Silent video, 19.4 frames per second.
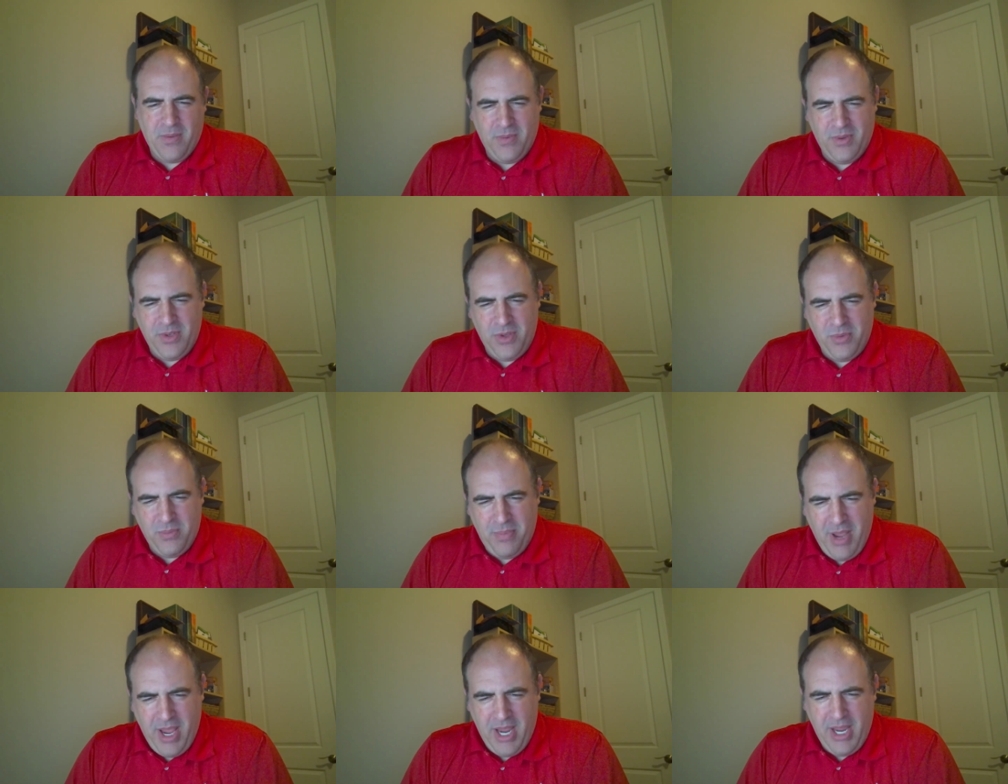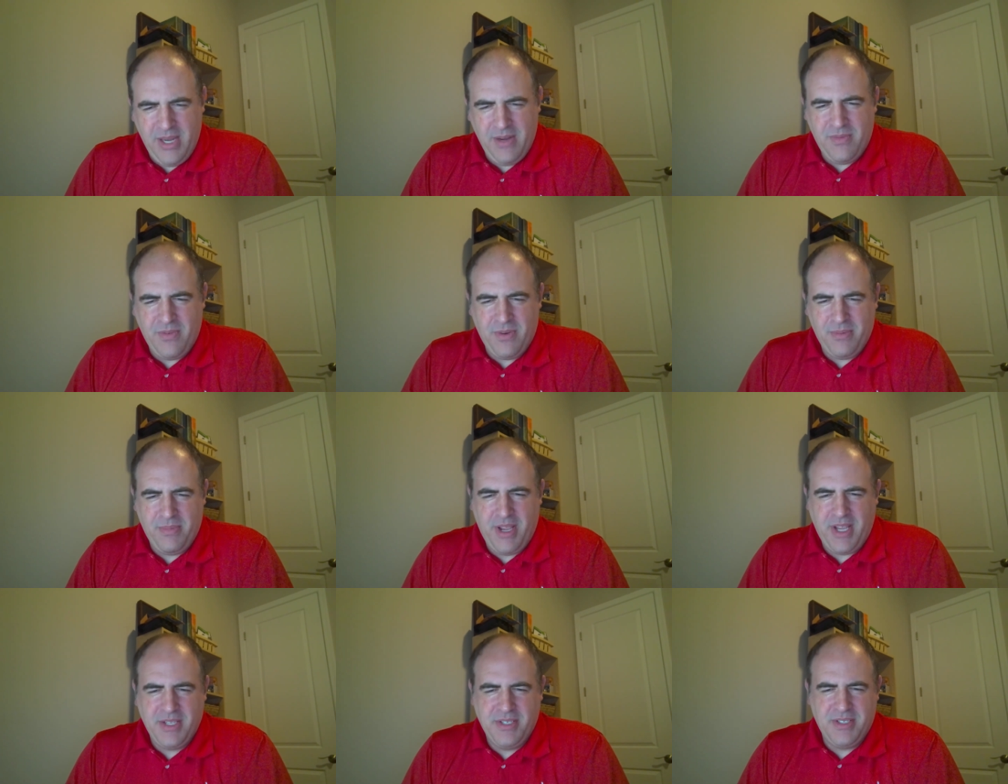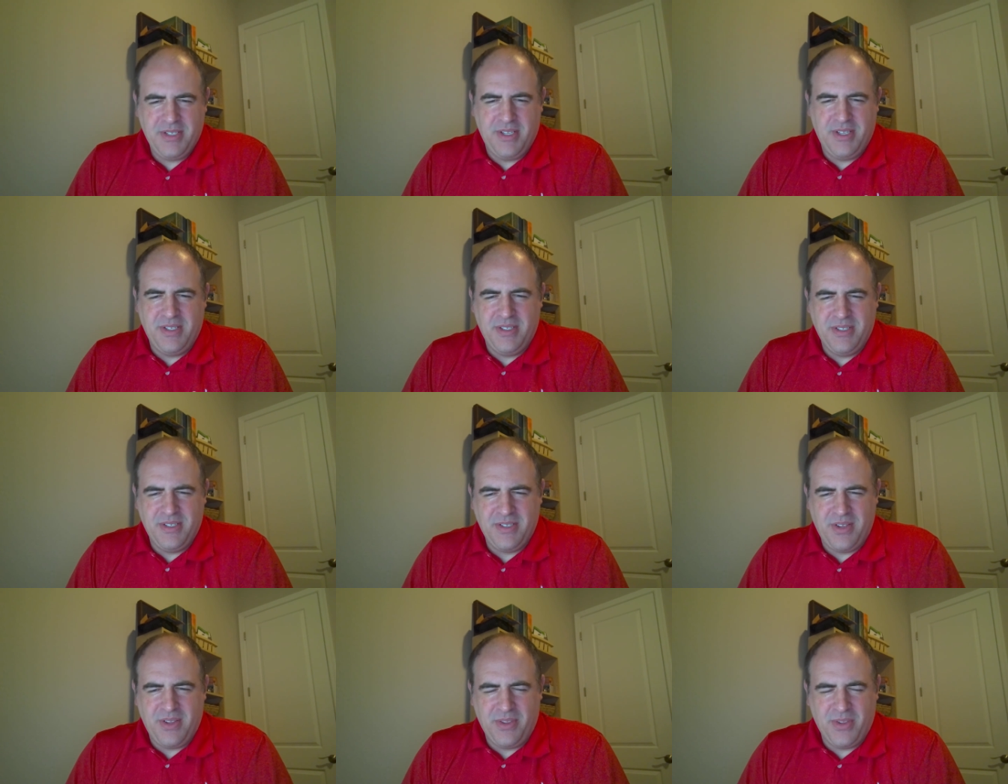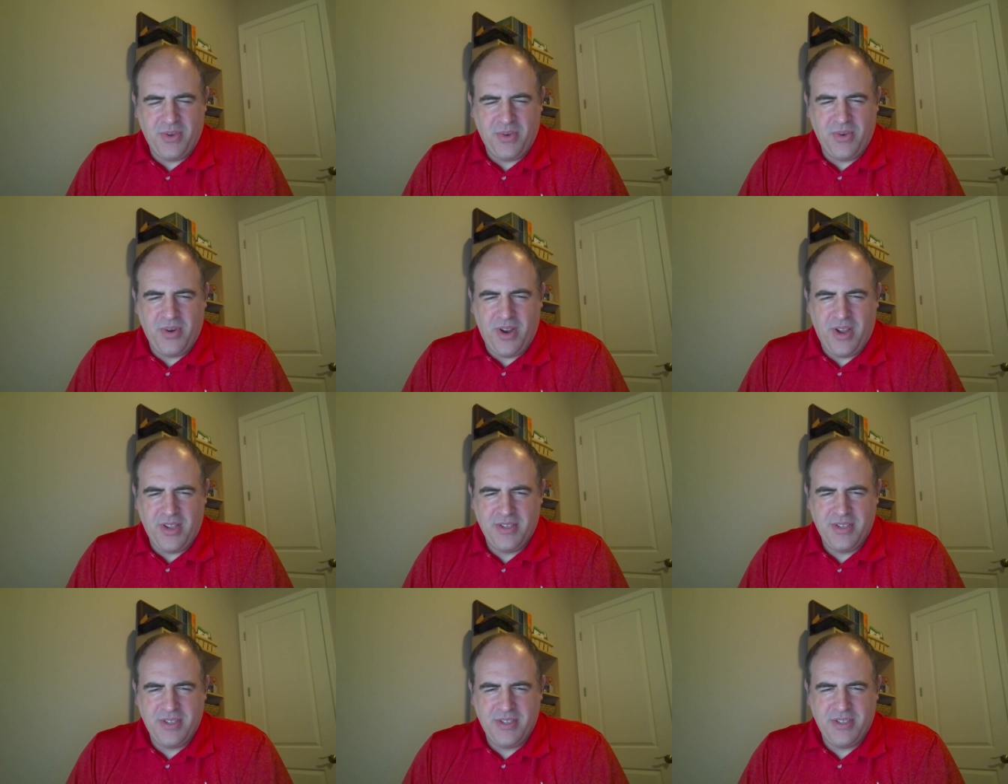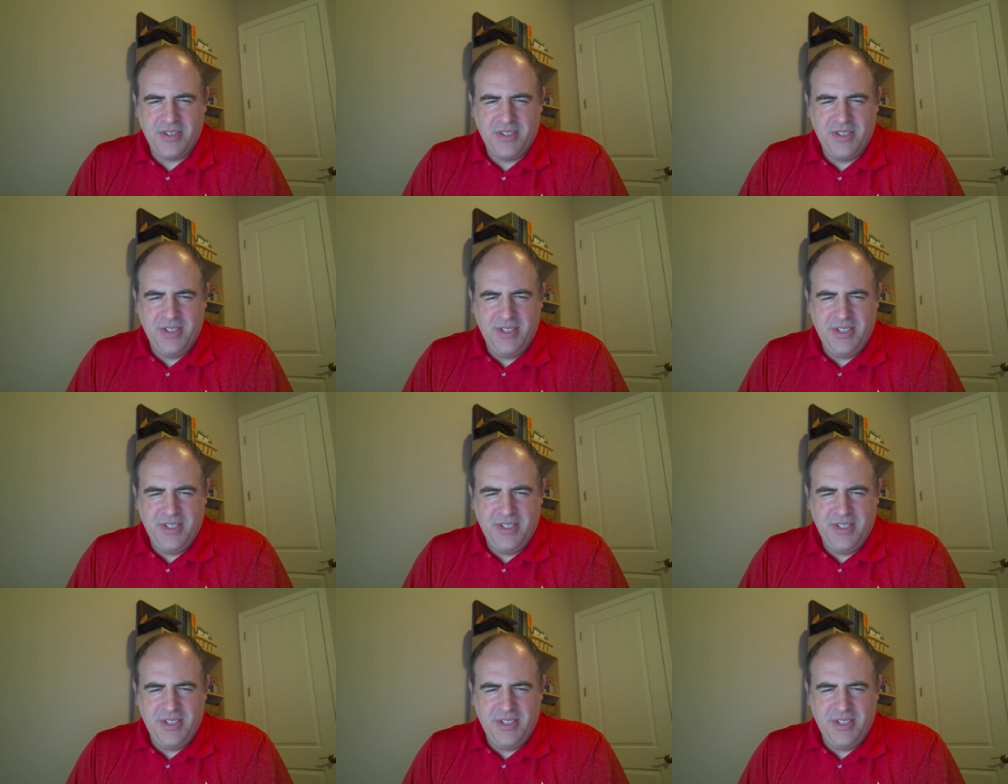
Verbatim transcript: when you paid for my sins on the cross.